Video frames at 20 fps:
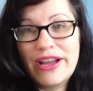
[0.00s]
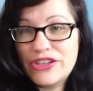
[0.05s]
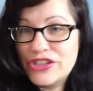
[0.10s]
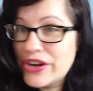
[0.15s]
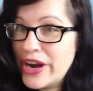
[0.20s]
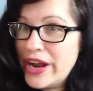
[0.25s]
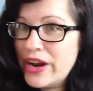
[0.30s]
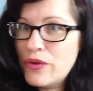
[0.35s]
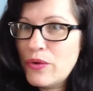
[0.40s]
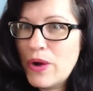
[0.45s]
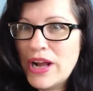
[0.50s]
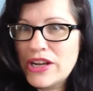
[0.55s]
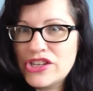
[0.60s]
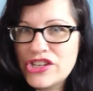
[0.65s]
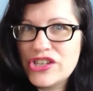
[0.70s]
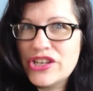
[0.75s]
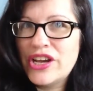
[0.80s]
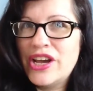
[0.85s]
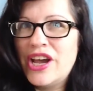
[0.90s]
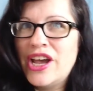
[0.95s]
I try to
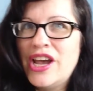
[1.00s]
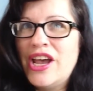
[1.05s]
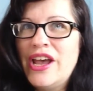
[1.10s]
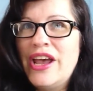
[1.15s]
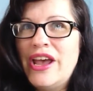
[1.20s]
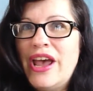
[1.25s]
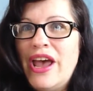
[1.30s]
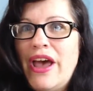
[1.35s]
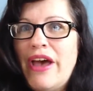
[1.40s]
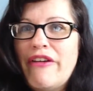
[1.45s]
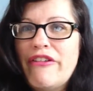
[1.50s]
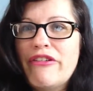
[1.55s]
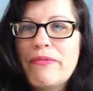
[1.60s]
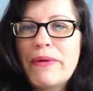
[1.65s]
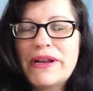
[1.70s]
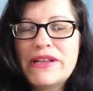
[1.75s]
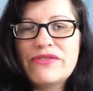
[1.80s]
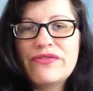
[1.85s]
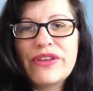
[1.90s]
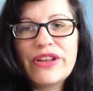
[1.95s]
watch
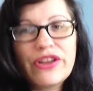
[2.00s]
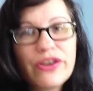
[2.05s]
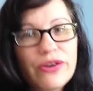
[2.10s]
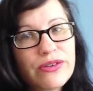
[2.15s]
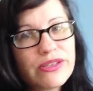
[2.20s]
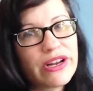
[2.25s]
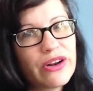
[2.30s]
everybody's videos.